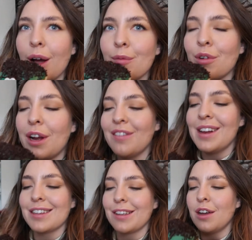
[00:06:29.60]
I'm really,
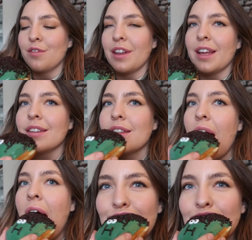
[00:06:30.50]
really excited for this.
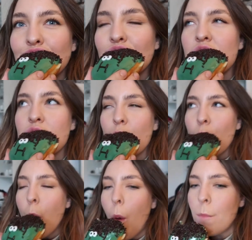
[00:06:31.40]

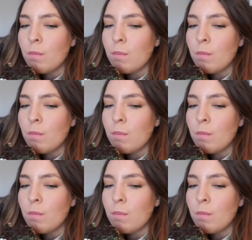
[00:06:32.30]
Mmm.